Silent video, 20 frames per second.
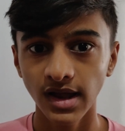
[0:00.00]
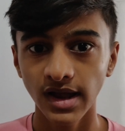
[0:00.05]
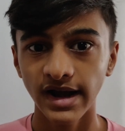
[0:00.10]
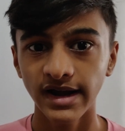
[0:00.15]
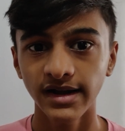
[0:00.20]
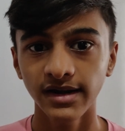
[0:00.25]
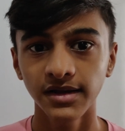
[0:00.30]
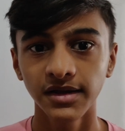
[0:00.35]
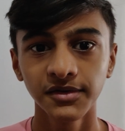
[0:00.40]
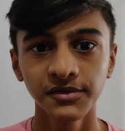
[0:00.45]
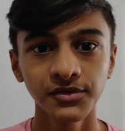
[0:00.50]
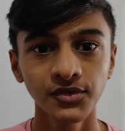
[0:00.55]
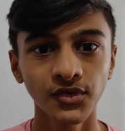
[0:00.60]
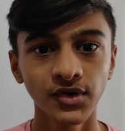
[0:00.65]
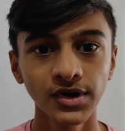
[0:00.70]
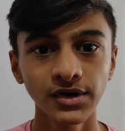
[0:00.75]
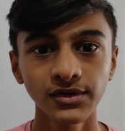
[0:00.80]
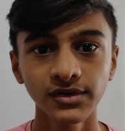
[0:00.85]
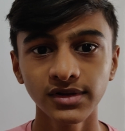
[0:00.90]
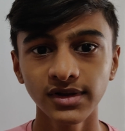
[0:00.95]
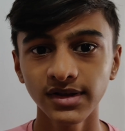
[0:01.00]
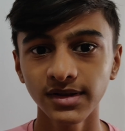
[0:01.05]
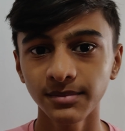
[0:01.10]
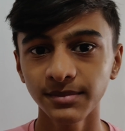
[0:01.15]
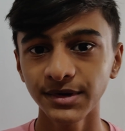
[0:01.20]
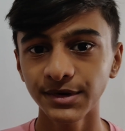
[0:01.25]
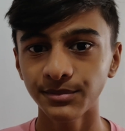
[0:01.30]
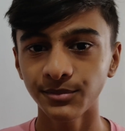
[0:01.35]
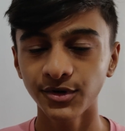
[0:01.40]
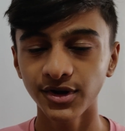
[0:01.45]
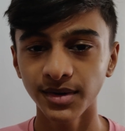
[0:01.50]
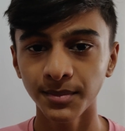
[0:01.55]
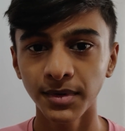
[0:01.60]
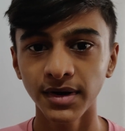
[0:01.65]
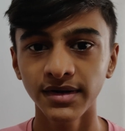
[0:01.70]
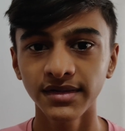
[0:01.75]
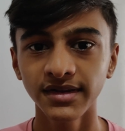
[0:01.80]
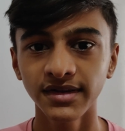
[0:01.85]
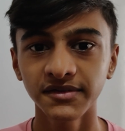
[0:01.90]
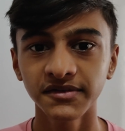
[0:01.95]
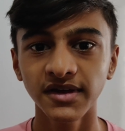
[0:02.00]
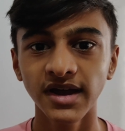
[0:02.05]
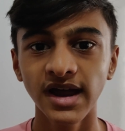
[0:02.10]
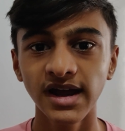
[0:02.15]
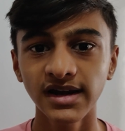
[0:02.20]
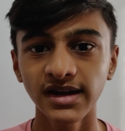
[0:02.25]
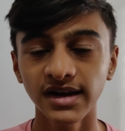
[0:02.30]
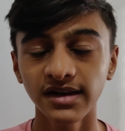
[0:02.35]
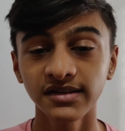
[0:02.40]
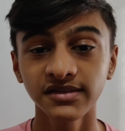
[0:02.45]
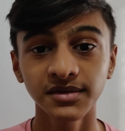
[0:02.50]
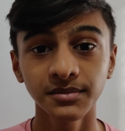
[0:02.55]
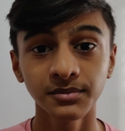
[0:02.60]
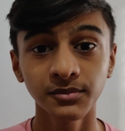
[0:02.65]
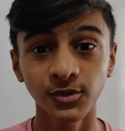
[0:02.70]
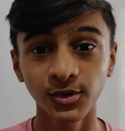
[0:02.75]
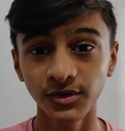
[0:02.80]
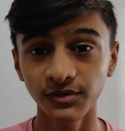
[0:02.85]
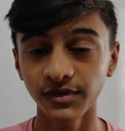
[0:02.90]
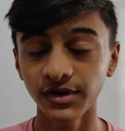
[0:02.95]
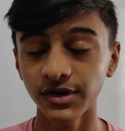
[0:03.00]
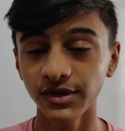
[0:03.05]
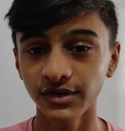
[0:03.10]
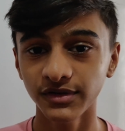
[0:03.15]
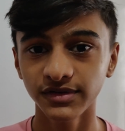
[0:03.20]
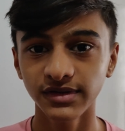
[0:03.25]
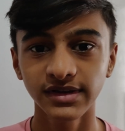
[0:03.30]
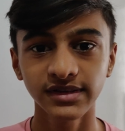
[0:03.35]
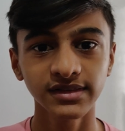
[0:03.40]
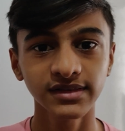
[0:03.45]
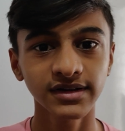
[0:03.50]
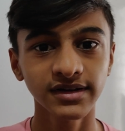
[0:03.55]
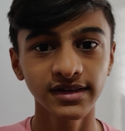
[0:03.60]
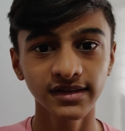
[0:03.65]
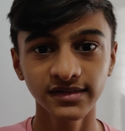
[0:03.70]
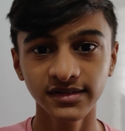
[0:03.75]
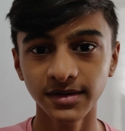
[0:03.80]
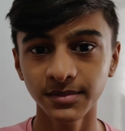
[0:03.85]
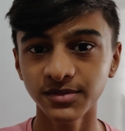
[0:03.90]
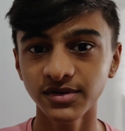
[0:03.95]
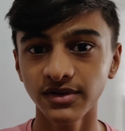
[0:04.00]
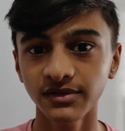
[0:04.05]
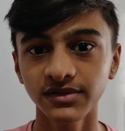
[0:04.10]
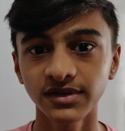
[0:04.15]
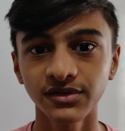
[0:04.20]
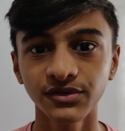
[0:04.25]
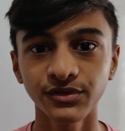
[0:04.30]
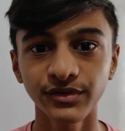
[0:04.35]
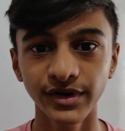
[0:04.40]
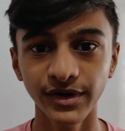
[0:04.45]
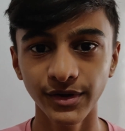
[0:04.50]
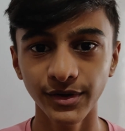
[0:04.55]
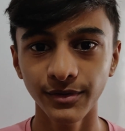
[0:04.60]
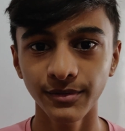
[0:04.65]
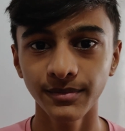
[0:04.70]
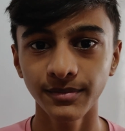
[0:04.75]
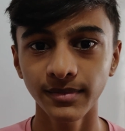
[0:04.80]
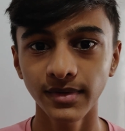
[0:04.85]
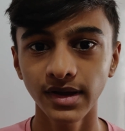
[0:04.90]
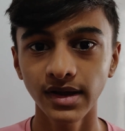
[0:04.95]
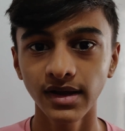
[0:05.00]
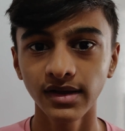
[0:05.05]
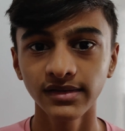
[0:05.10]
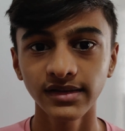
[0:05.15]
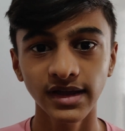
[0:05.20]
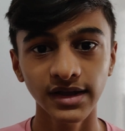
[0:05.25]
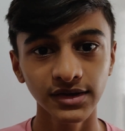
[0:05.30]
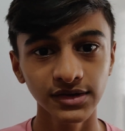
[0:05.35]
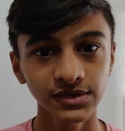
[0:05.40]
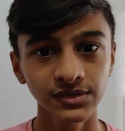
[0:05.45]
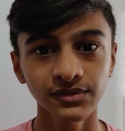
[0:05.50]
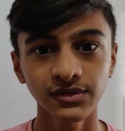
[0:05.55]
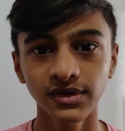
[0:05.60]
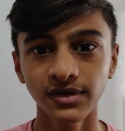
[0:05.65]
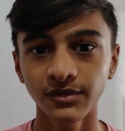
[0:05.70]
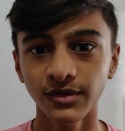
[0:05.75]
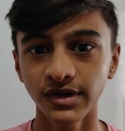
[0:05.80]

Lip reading: And if you want to learn a bit more about this, I'll link some more videos in the description of this video. Thank you for